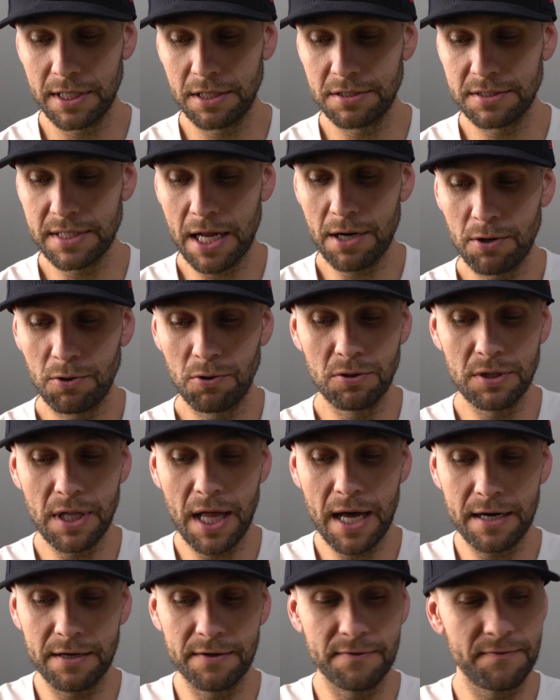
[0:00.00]
There's a whole
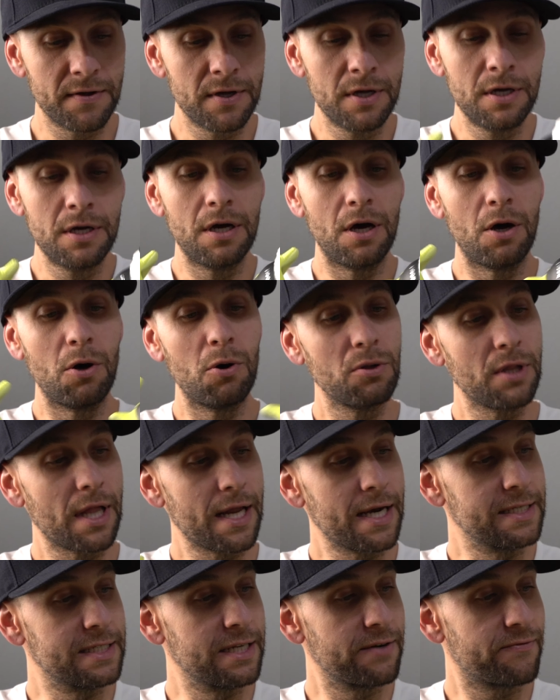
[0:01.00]
lot
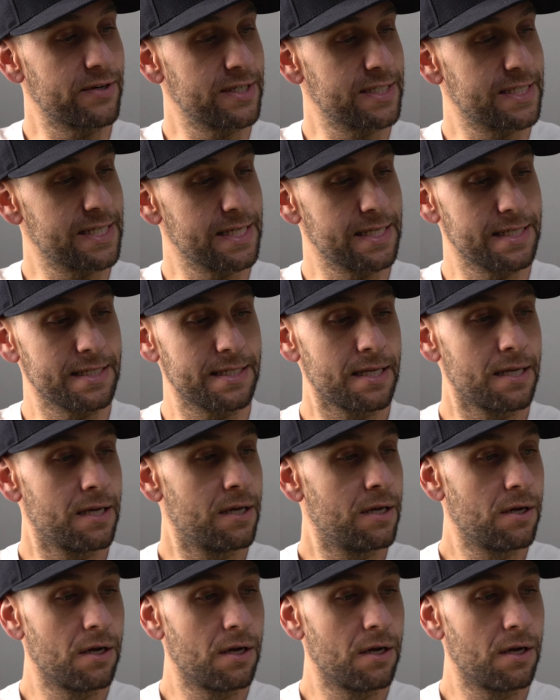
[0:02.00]
of differences